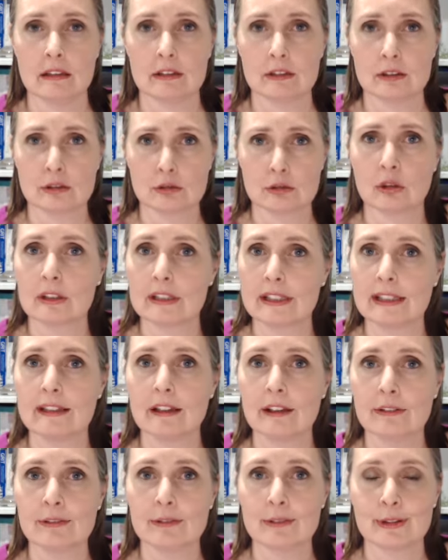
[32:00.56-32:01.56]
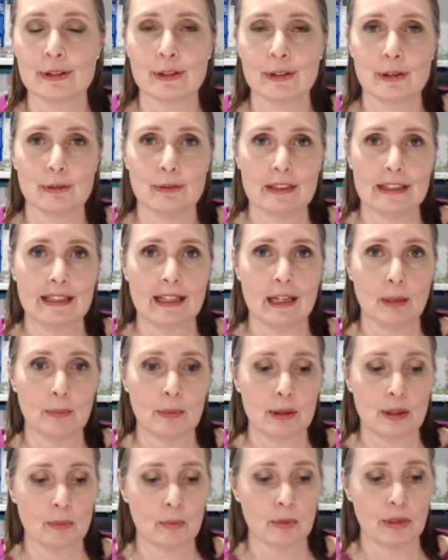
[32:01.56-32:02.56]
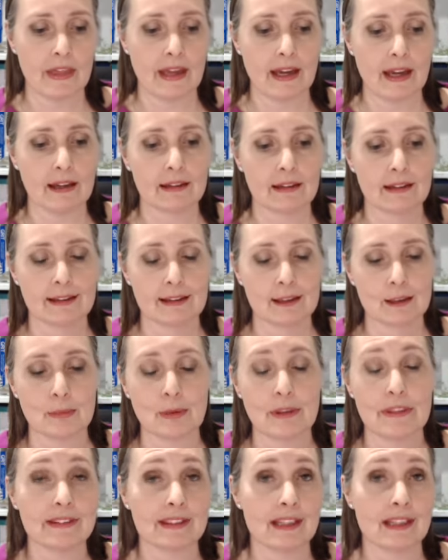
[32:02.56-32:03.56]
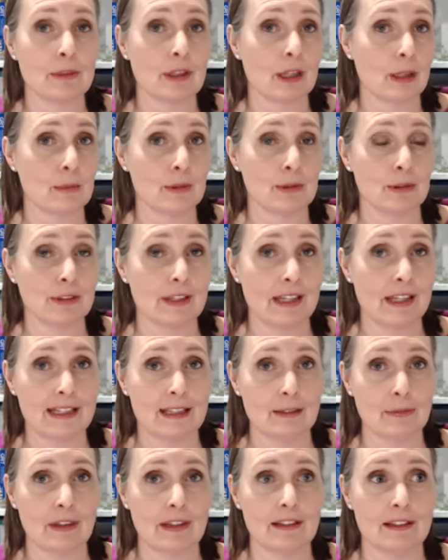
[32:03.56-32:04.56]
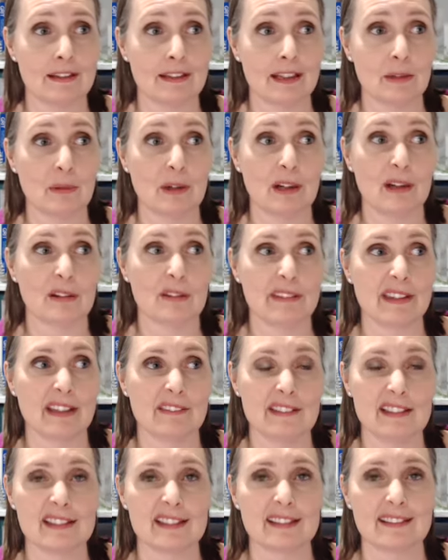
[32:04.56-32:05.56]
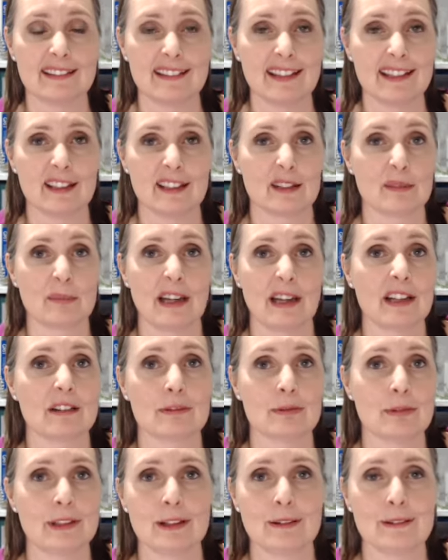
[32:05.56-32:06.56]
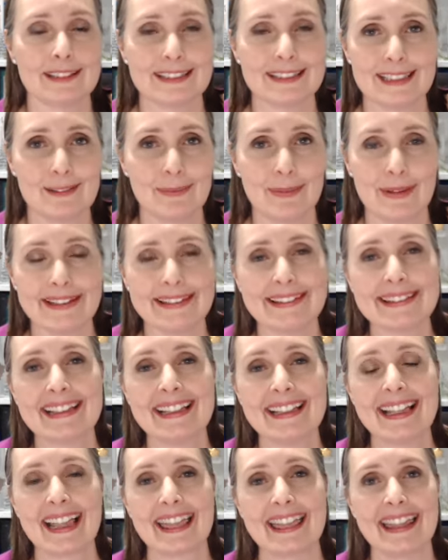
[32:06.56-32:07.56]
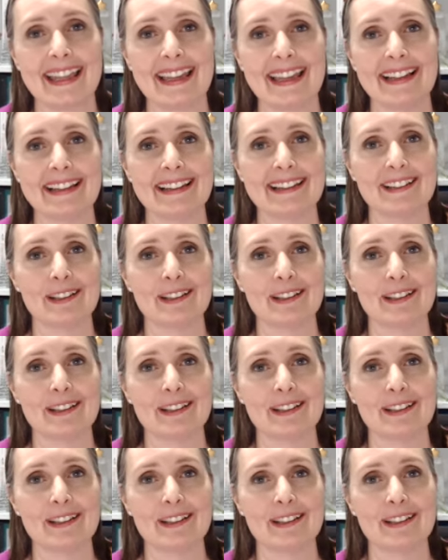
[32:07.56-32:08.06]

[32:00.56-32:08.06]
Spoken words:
strongly enough. So you're really helping them with that. But at the same time, as you say, if they just like, well, it doesn't matter if we don't achieve this, then you're